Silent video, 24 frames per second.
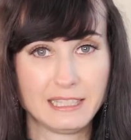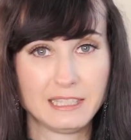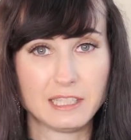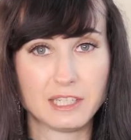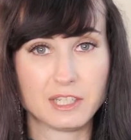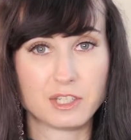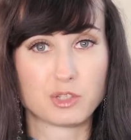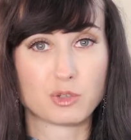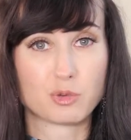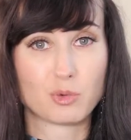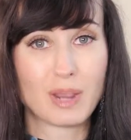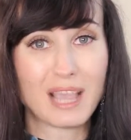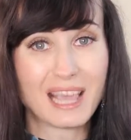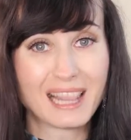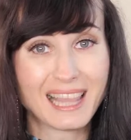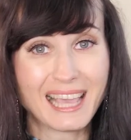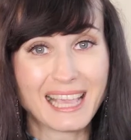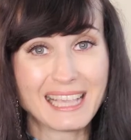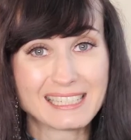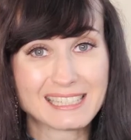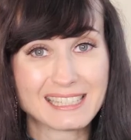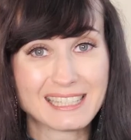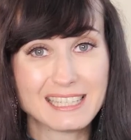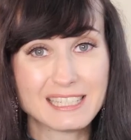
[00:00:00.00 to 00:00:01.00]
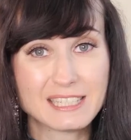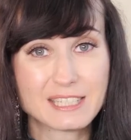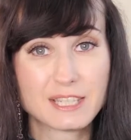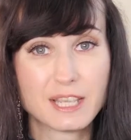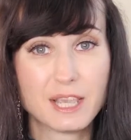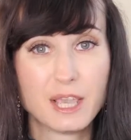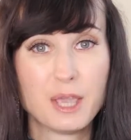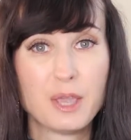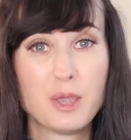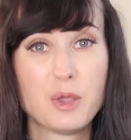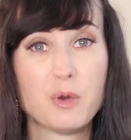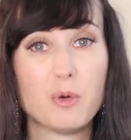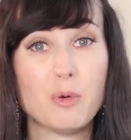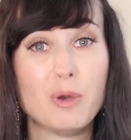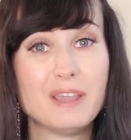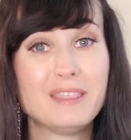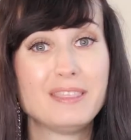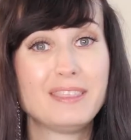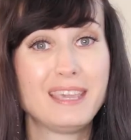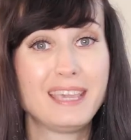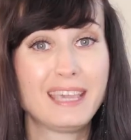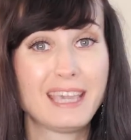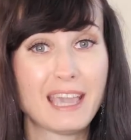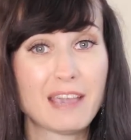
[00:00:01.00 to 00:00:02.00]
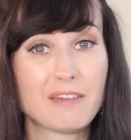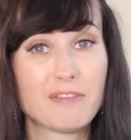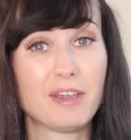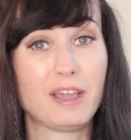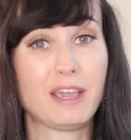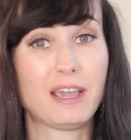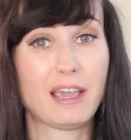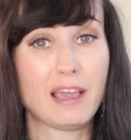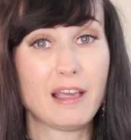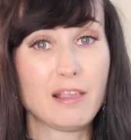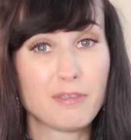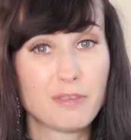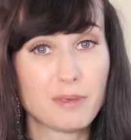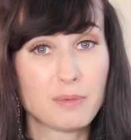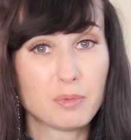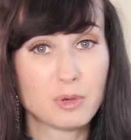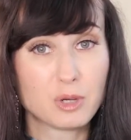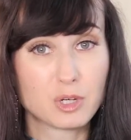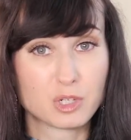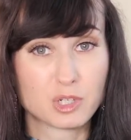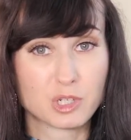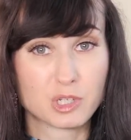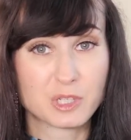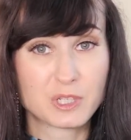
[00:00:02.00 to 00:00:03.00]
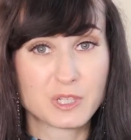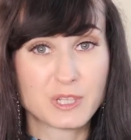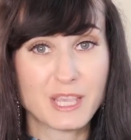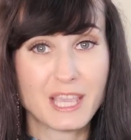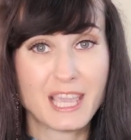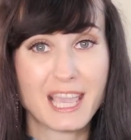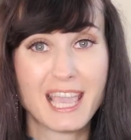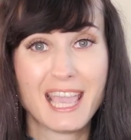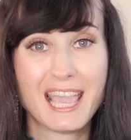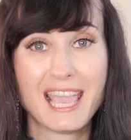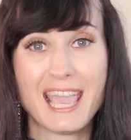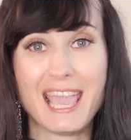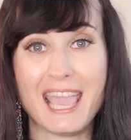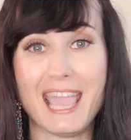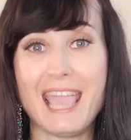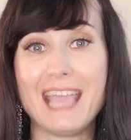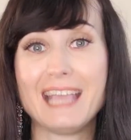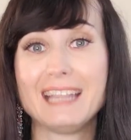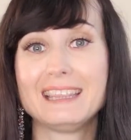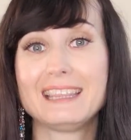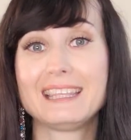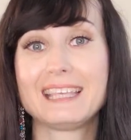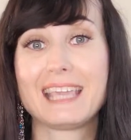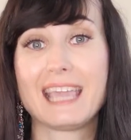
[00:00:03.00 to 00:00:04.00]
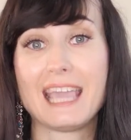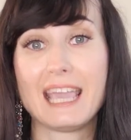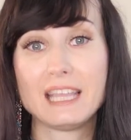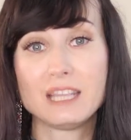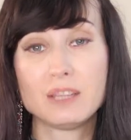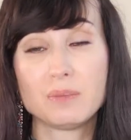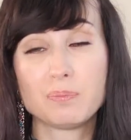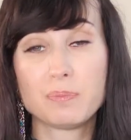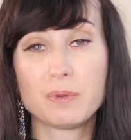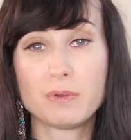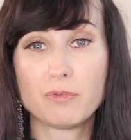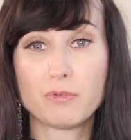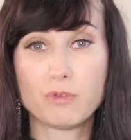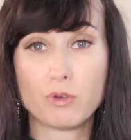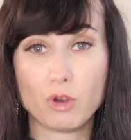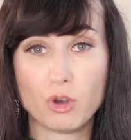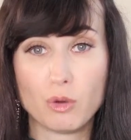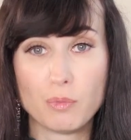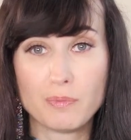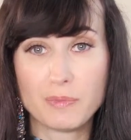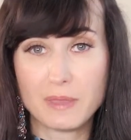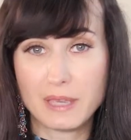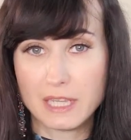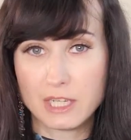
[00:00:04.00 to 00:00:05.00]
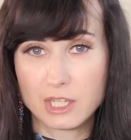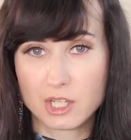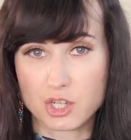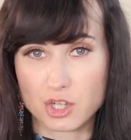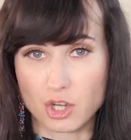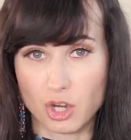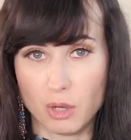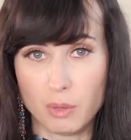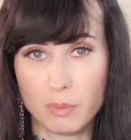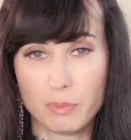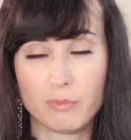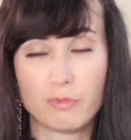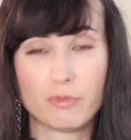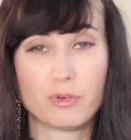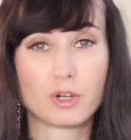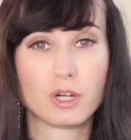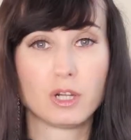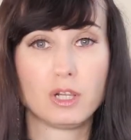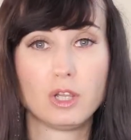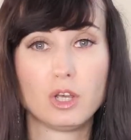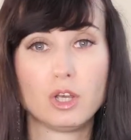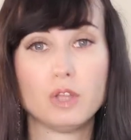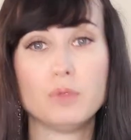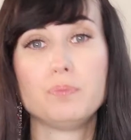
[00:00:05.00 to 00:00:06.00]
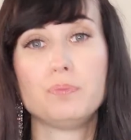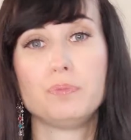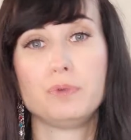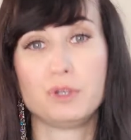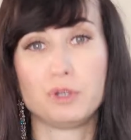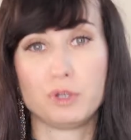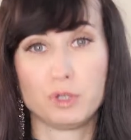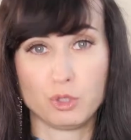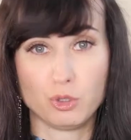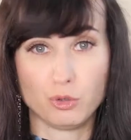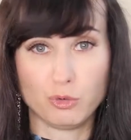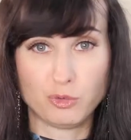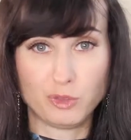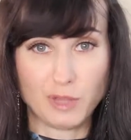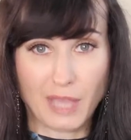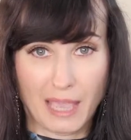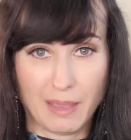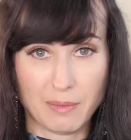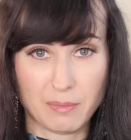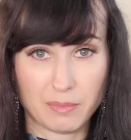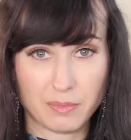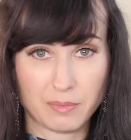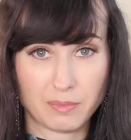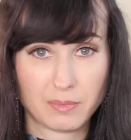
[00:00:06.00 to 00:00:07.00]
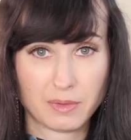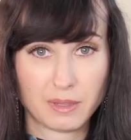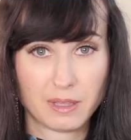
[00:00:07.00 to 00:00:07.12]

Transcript: leaders realize this when they have a health emergency and can't perform their job for a long period of time.